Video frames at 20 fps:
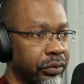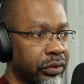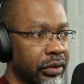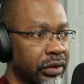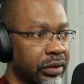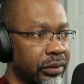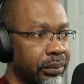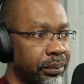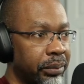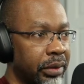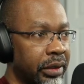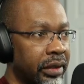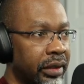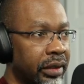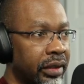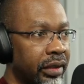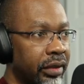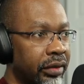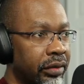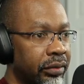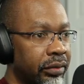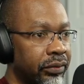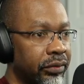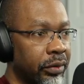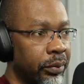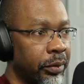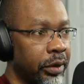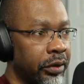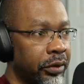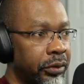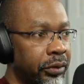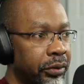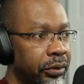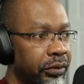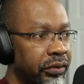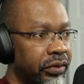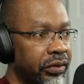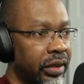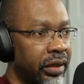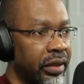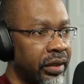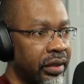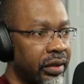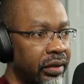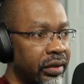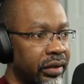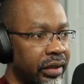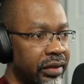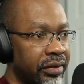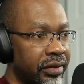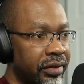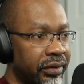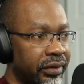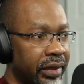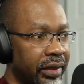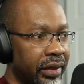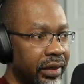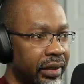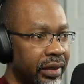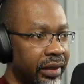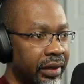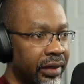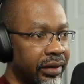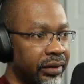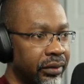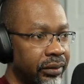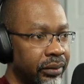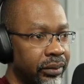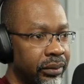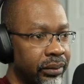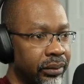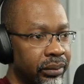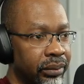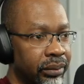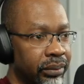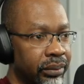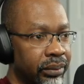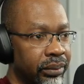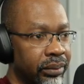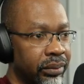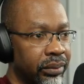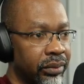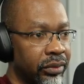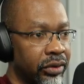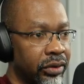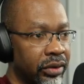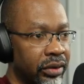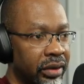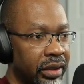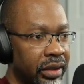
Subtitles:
But from the old site, I just had like